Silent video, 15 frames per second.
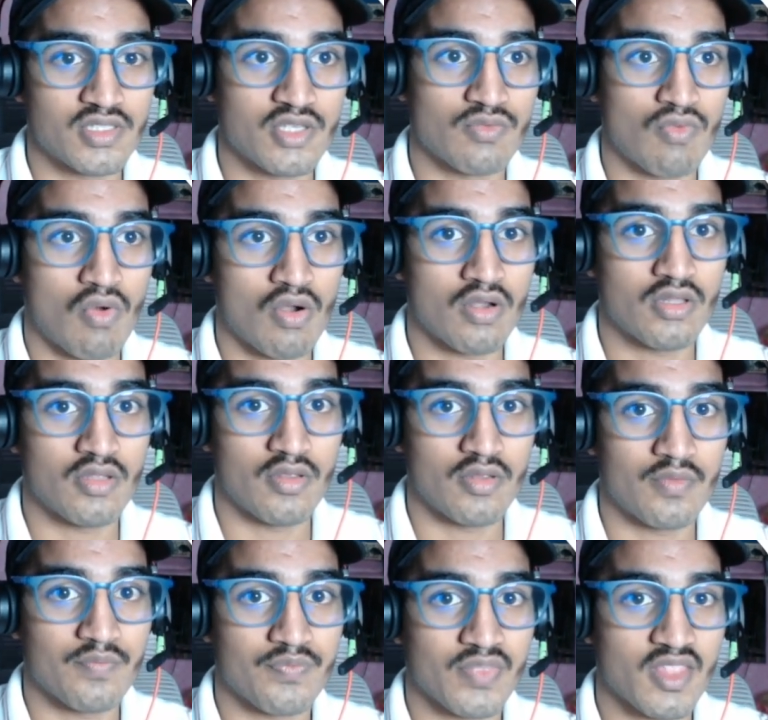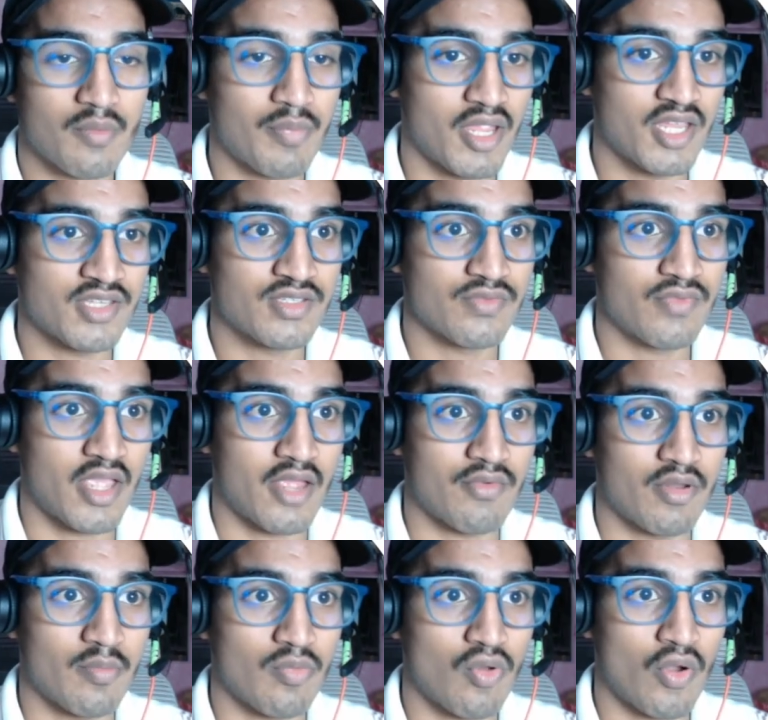this is what the page we
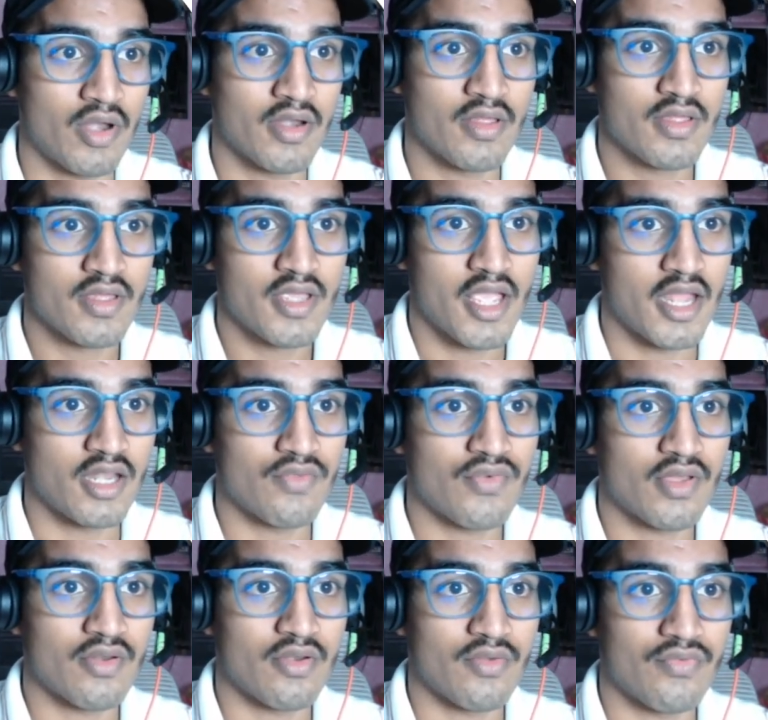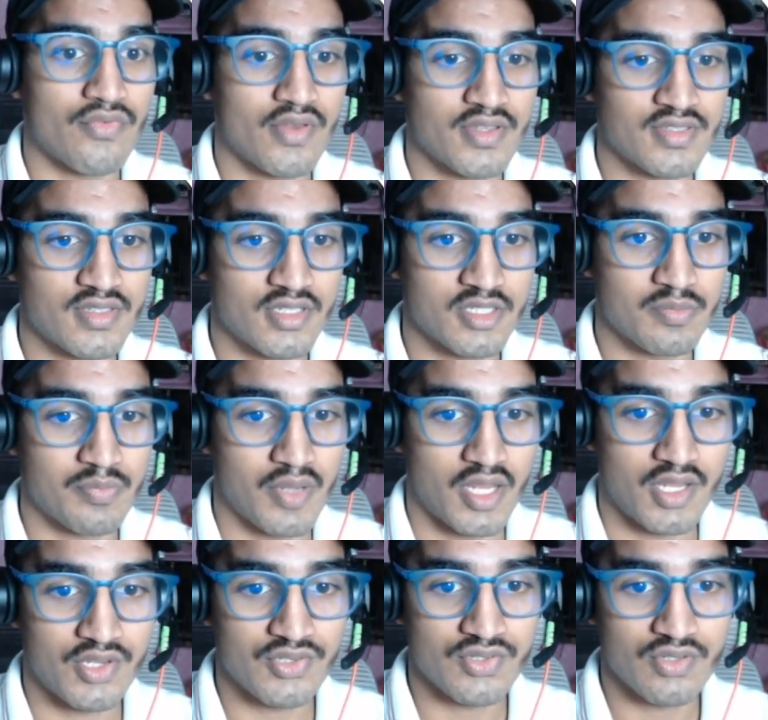have deployed, and if I refresh this
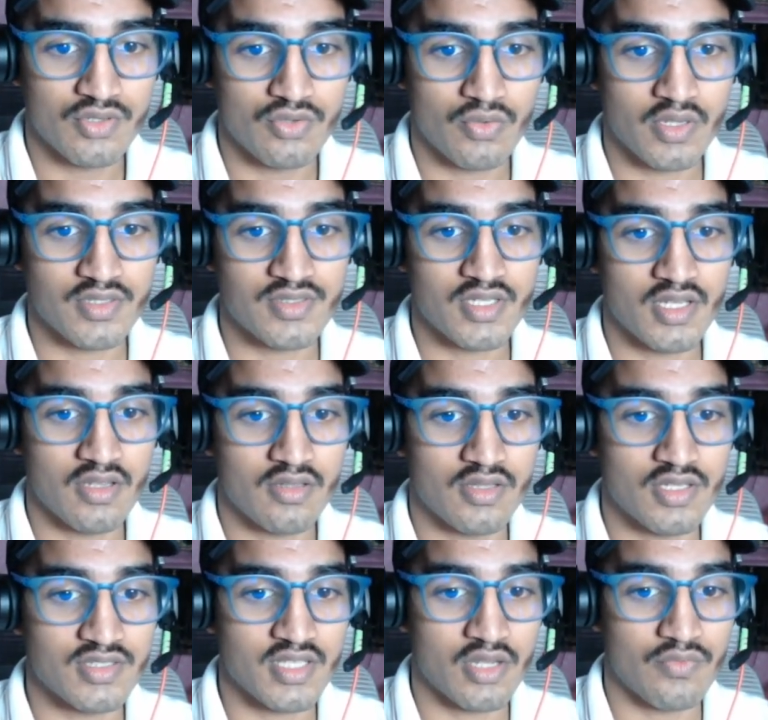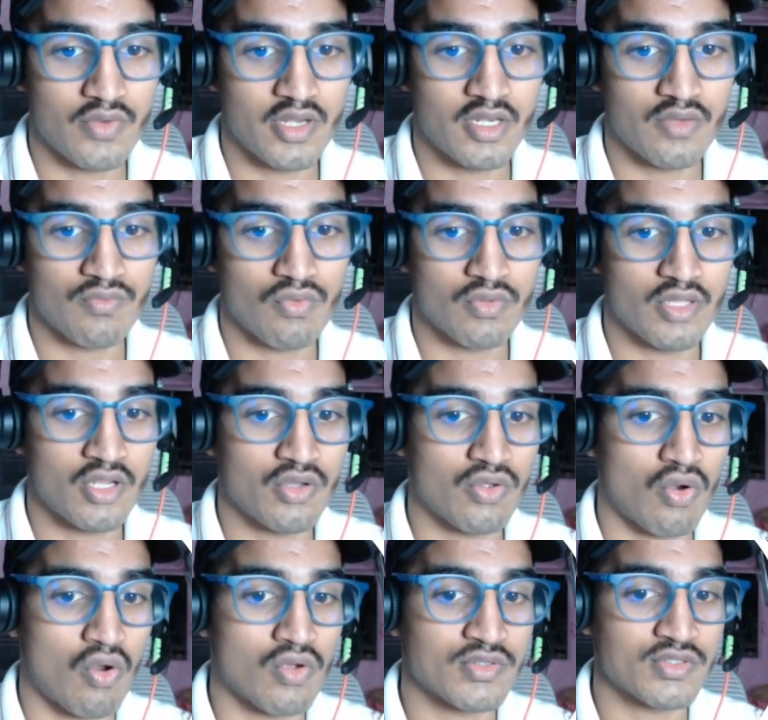page, you can see these are waiting for the
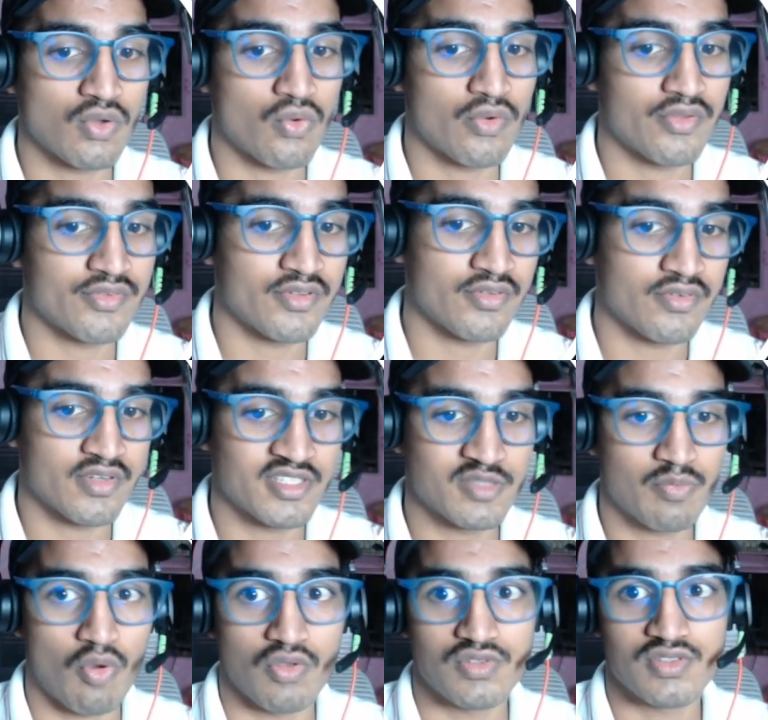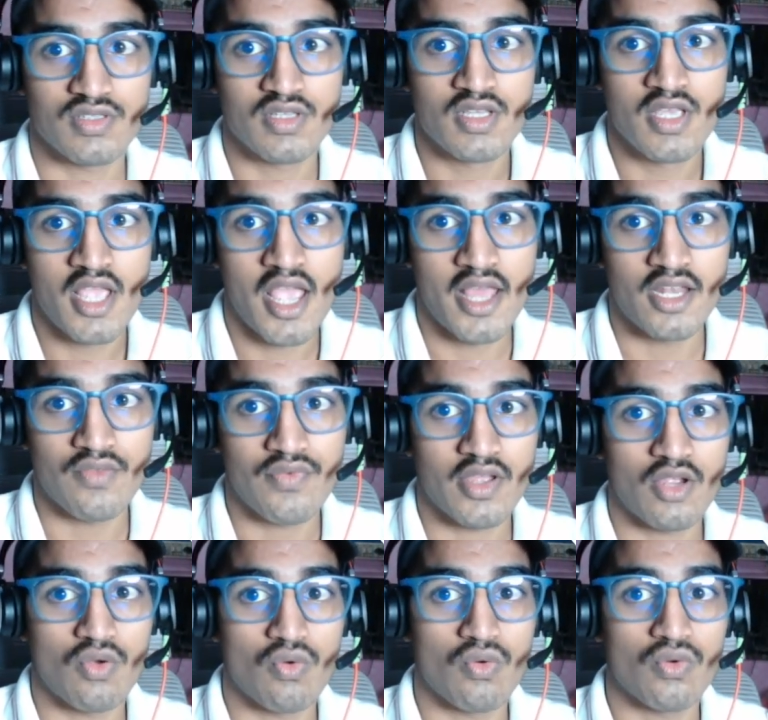cross origin response. And if I
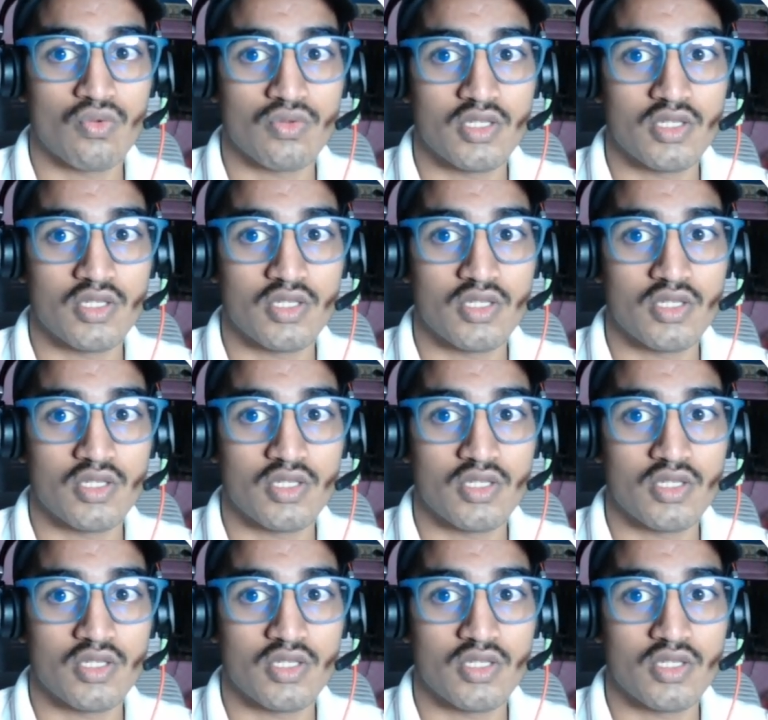go